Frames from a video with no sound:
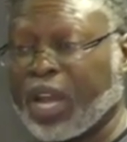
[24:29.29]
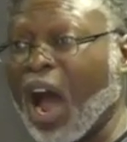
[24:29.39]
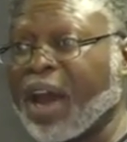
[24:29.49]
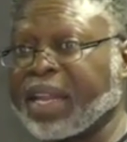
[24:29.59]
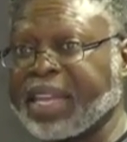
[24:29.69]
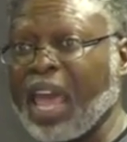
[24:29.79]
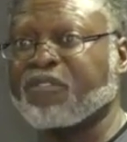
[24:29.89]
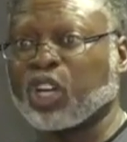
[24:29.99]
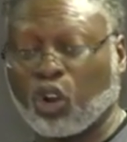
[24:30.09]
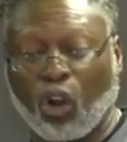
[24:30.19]
regarding
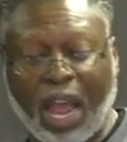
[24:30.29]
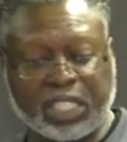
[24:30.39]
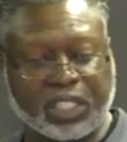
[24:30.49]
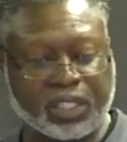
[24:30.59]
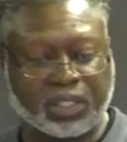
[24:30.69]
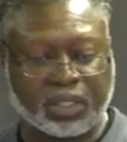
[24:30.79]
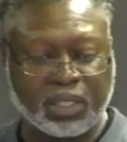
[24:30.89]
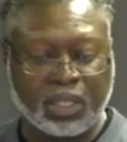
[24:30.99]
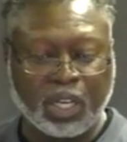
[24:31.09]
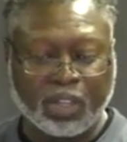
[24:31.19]
David's crisis.
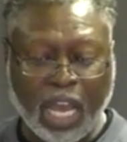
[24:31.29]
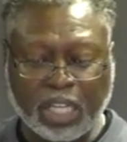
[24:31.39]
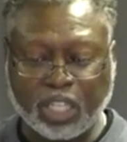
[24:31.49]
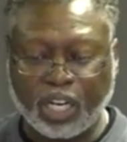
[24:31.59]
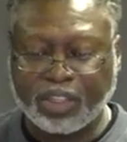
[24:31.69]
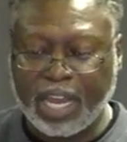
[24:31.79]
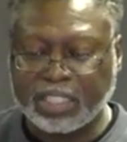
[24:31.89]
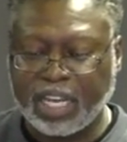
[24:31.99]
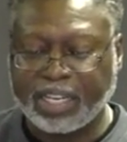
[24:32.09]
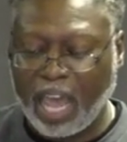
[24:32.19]
These are the
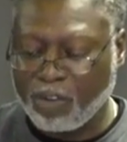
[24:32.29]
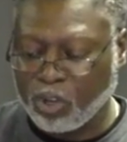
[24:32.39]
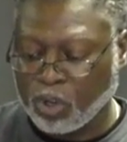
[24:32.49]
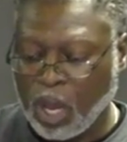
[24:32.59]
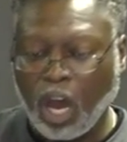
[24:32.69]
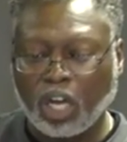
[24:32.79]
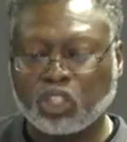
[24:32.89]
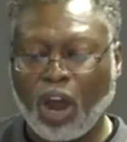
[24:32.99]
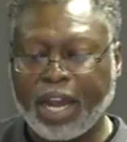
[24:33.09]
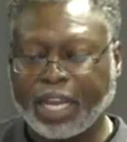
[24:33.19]
things that David
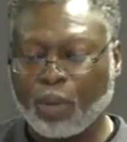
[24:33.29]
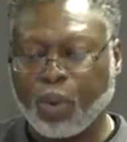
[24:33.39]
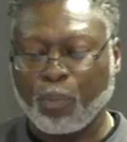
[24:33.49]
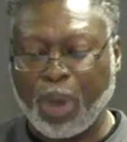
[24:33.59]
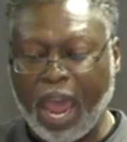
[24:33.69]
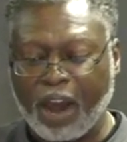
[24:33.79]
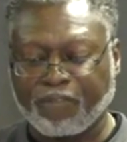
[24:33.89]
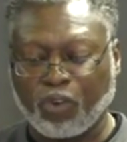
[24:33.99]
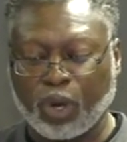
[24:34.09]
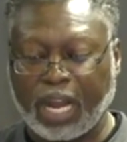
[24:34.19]
is trying to get prepared
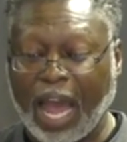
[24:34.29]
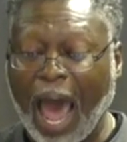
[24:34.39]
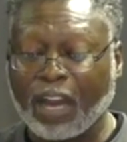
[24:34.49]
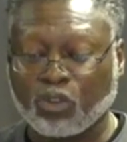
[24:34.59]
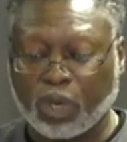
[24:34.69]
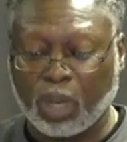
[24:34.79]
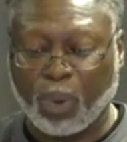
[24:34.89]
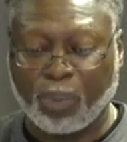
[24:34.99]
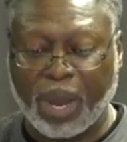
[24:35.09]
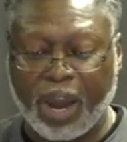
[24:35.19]
for, that God is really
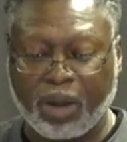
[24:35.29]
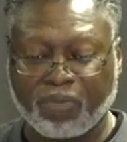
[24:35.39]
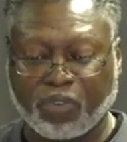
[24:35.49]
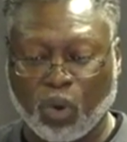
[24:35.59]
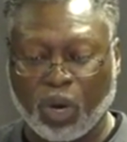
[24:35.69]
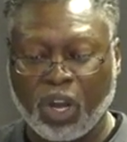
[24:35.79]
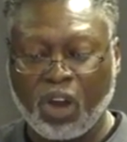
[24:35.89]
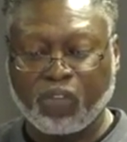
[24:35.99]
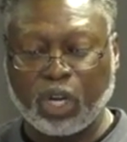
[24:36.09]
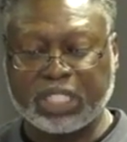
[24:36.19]
preparing him for,
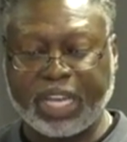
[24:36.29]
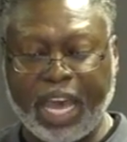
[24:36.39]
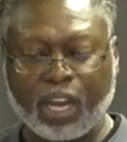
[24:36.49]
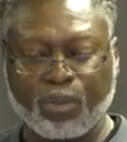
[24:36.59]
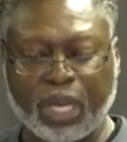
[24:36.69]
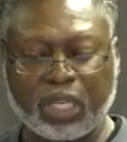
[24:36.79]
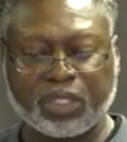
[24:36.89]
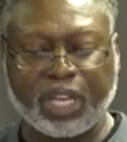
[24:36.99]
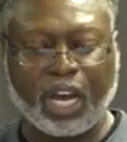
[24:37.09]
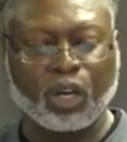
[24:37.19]
yes, for his enemies.
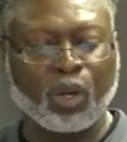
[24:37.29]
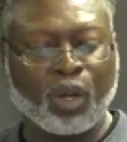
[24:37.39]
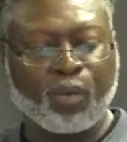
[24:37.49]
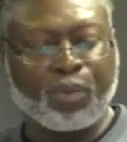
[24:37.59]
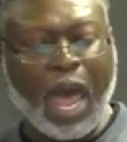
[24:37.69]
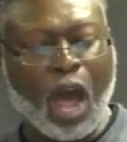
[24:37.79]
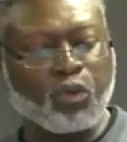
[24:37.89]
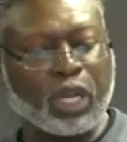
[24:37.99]
Yes, now. now.